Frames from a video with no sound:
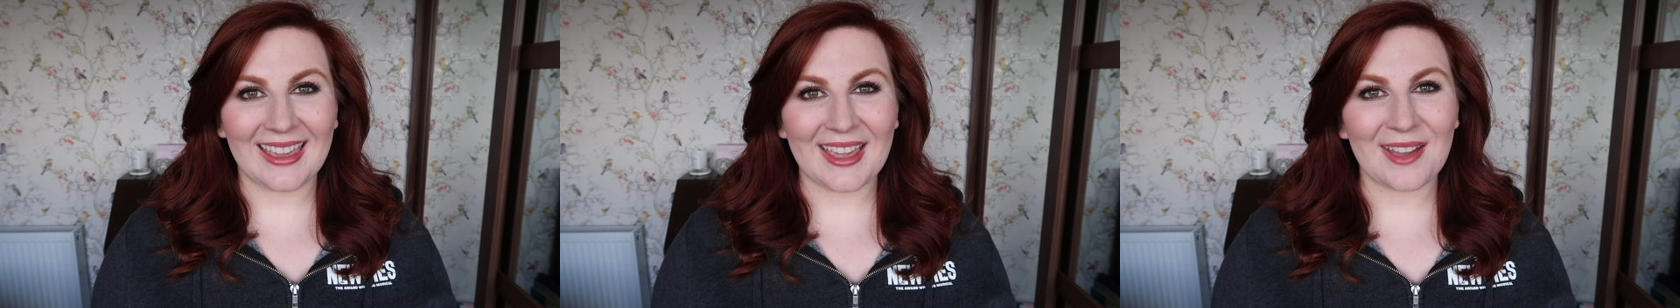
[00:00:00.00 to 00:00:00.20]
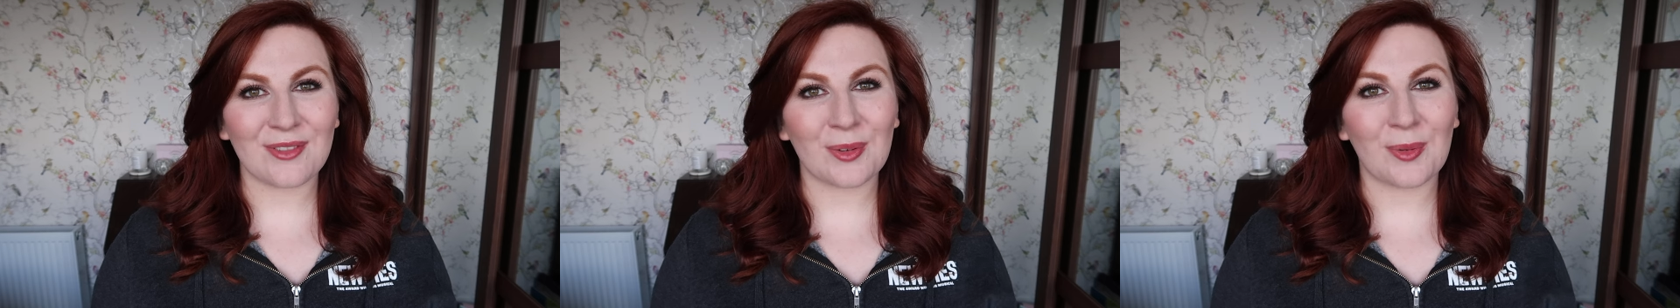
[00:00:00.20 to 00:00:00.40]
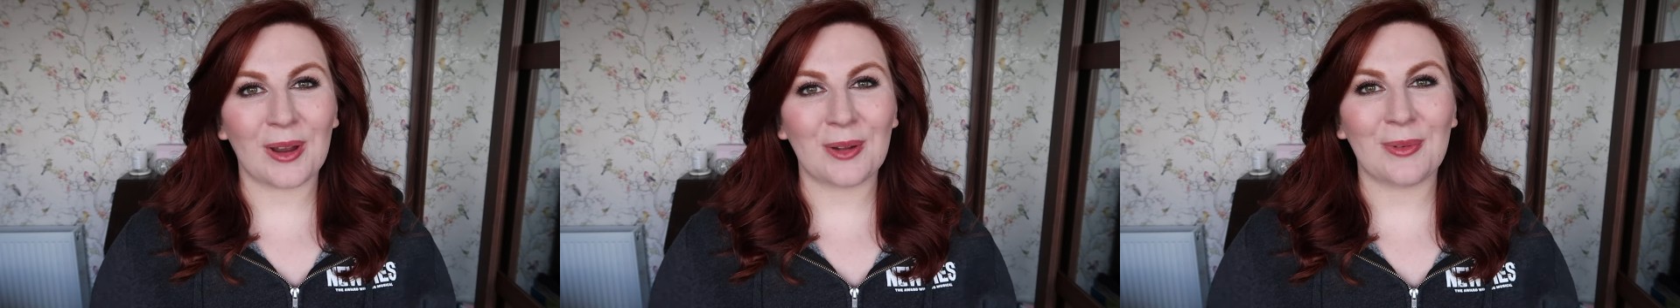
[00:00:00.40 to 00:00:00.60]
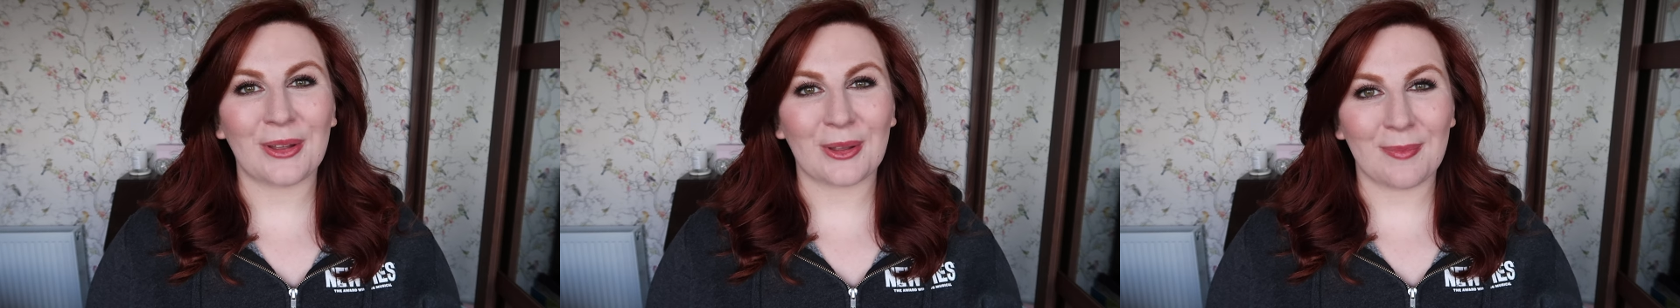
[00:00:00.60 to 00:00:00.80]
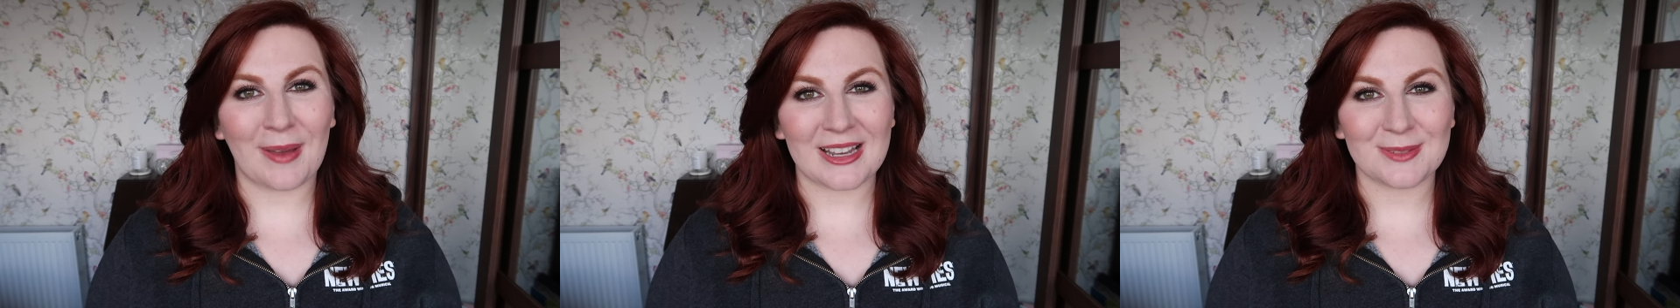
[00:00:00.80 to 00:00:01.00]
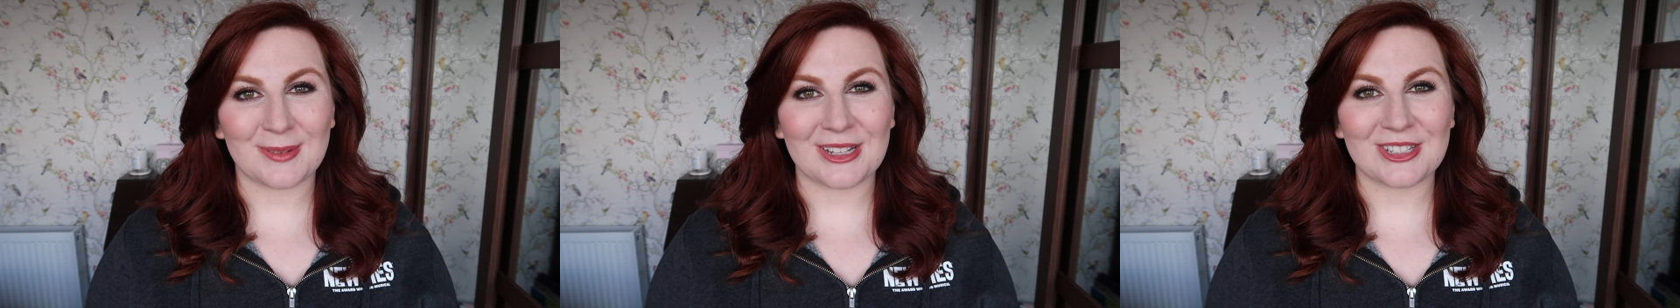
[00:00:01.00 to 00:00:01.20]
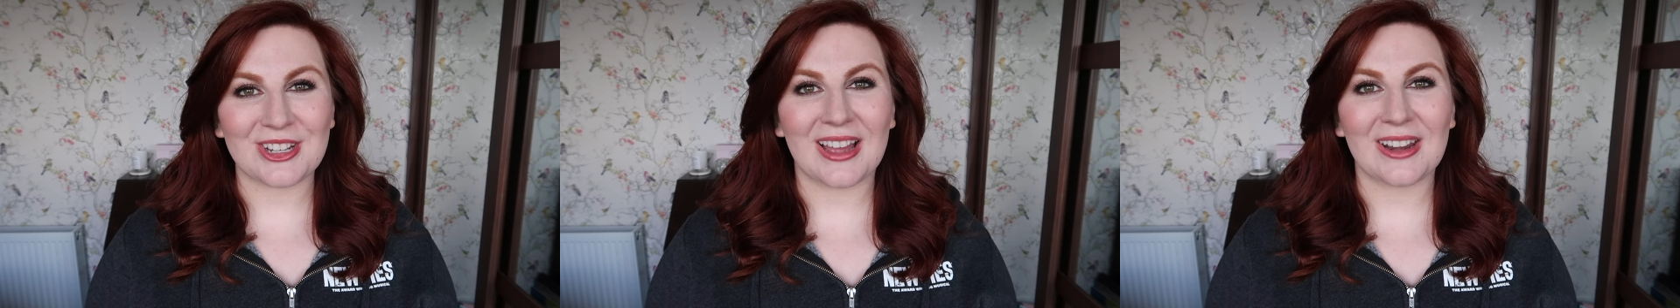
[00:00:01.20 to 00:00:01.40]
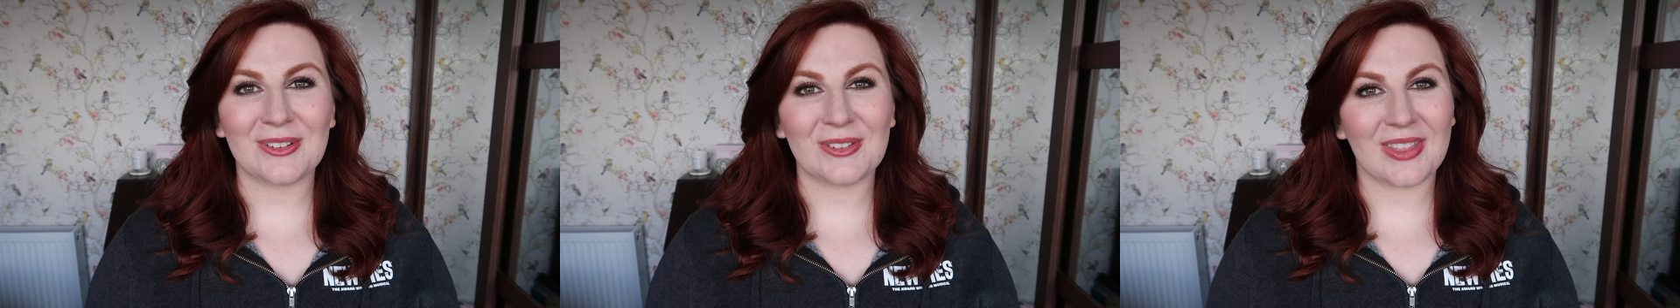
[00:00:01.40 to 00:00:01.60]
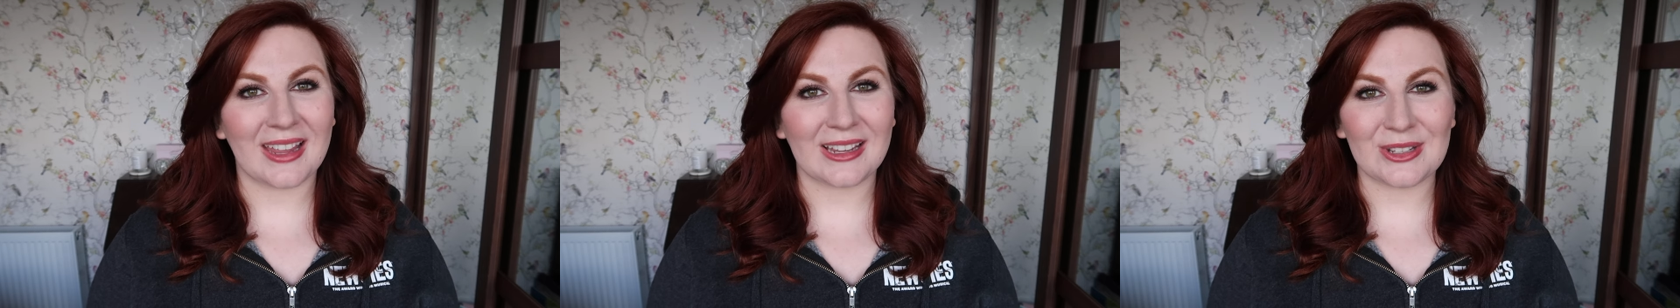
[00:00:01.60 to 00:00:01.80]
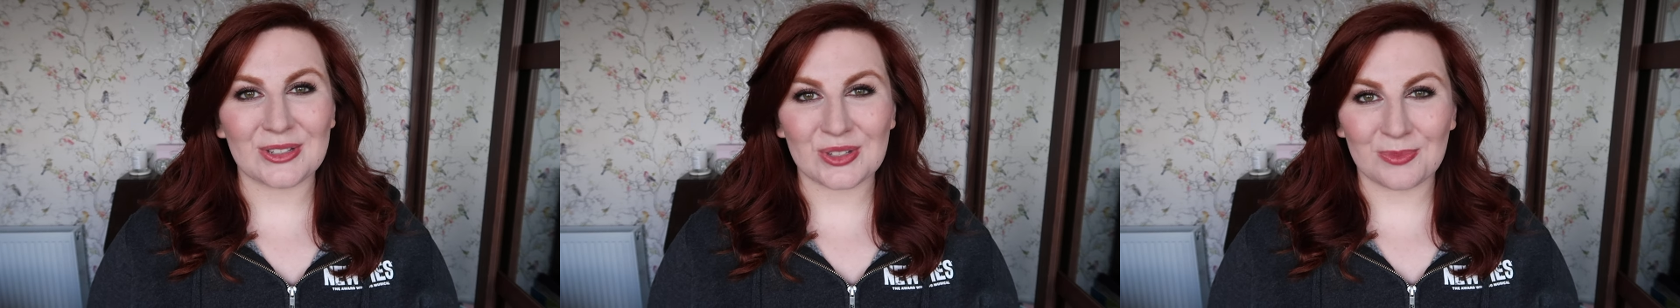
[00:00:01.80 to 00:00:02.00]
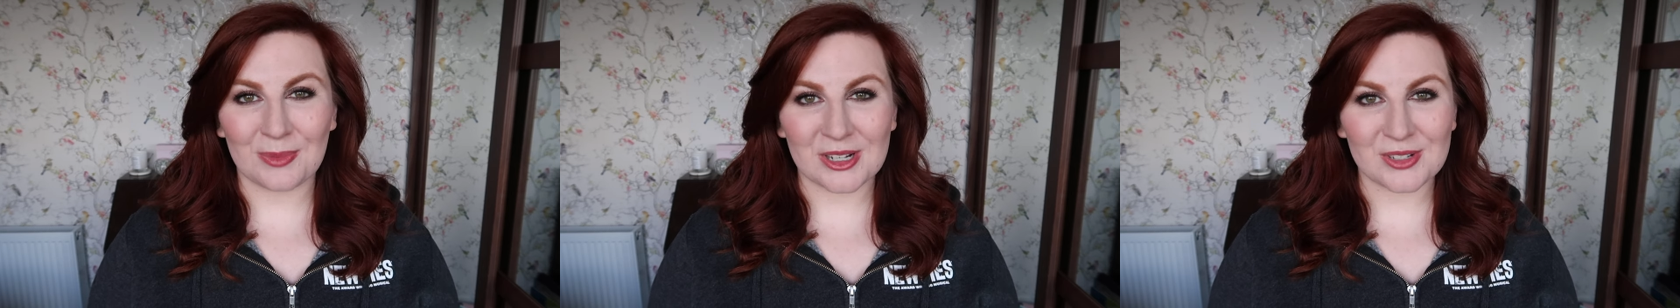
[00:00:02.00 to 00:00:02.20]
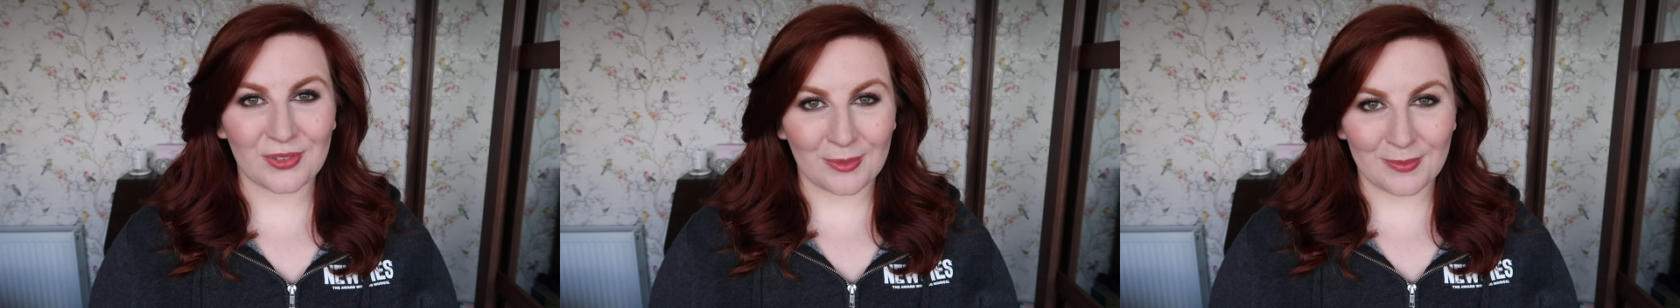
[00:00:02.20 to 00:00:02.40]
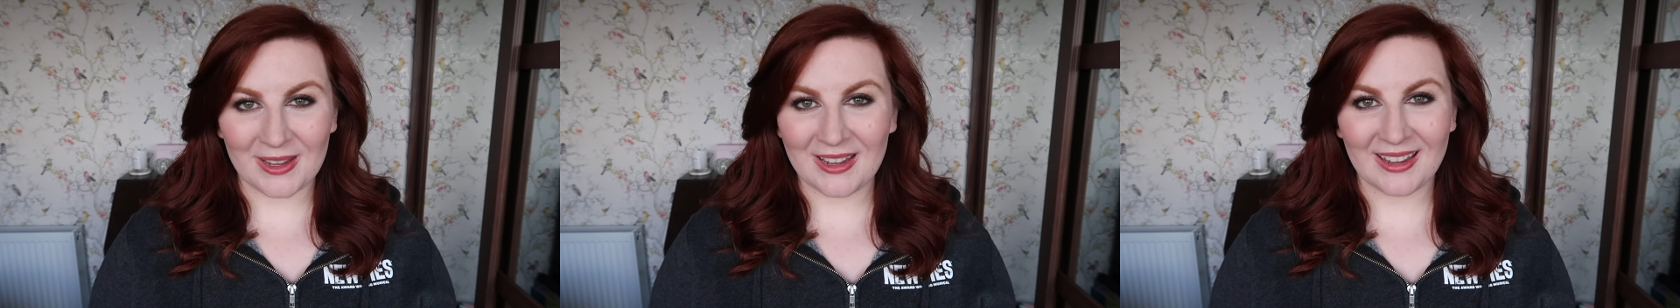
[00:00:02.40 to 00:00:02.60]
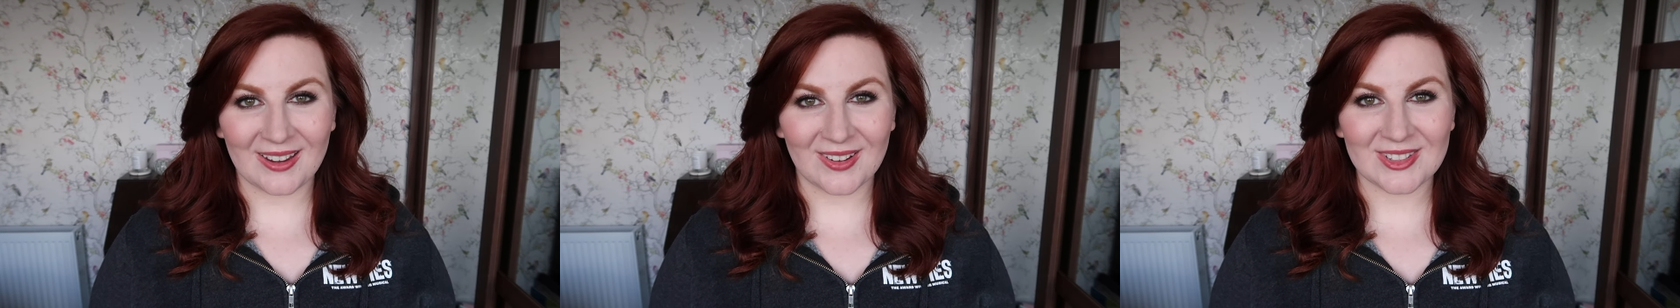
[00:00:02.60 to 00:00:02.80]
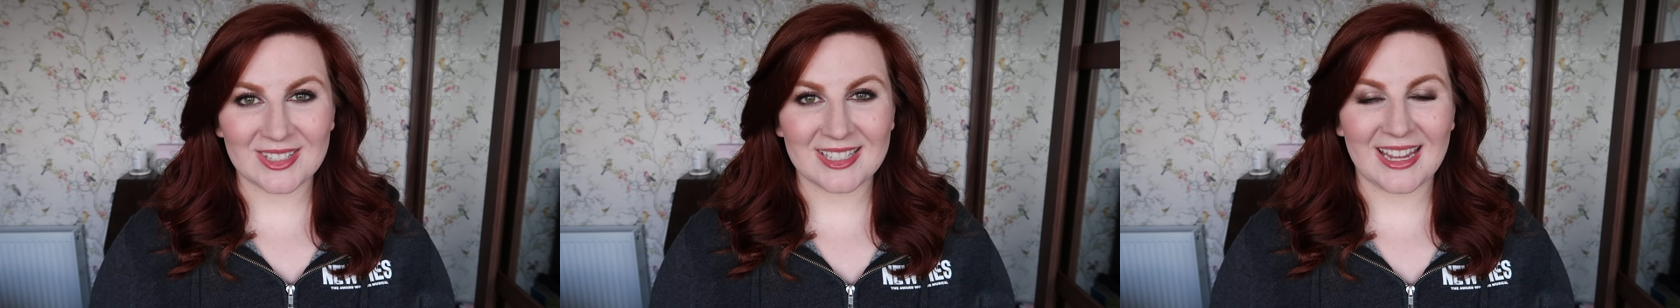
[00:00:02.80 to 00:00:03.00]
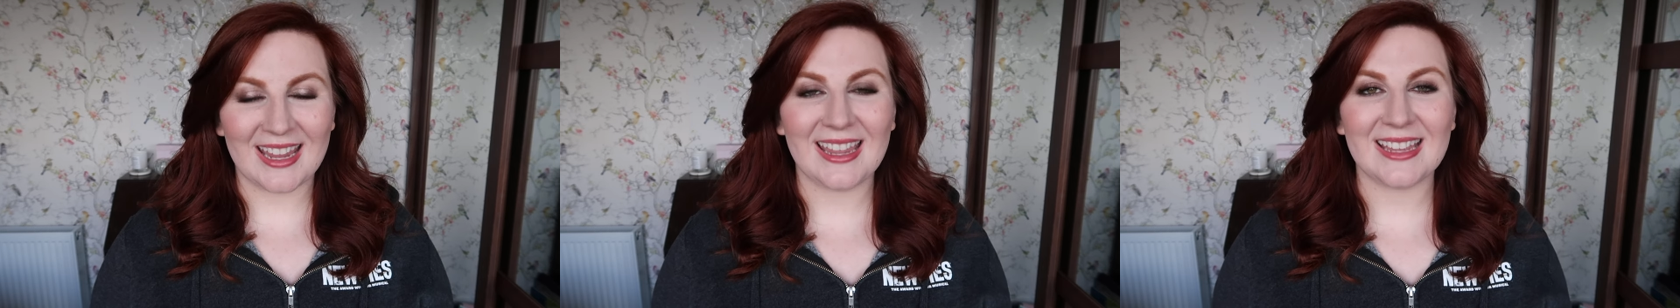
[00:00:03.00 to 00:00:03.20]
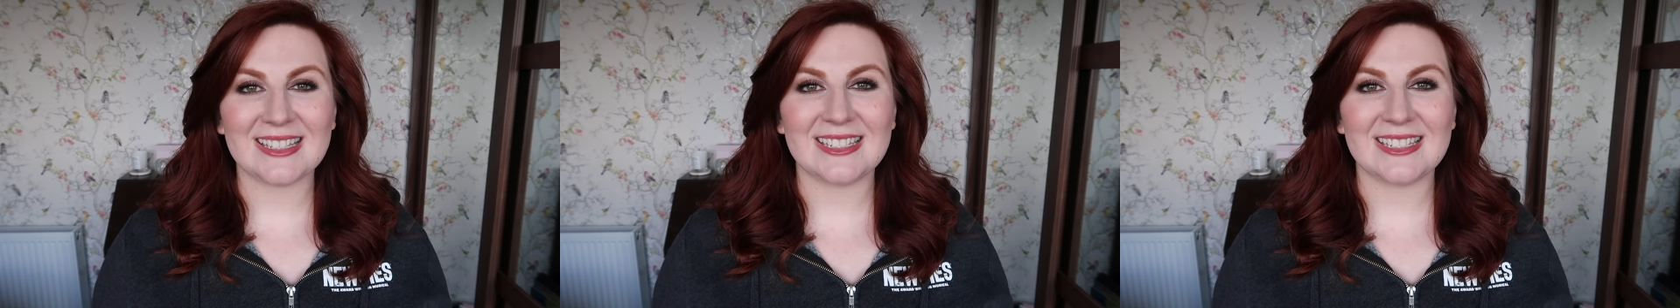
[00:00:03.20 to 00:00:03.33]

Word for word: Hey everyone, welcome back to my channel. Thank you so much for being here today.